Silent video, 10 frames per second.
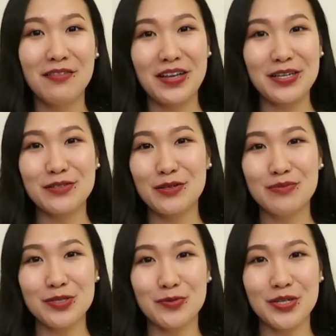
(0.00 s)
thank you so
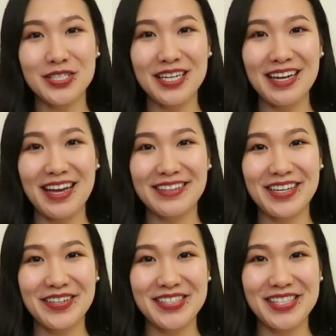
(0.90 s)
much watching and
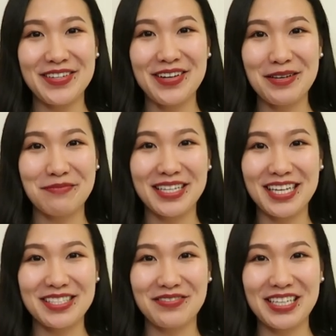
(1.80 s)
I will see you in my
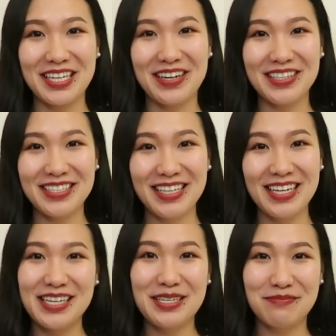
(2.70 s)
next video
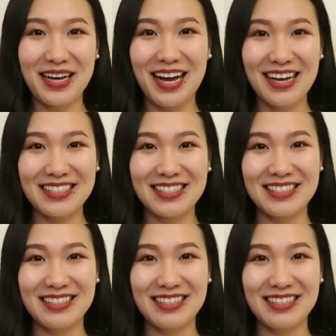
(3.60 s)
bye guys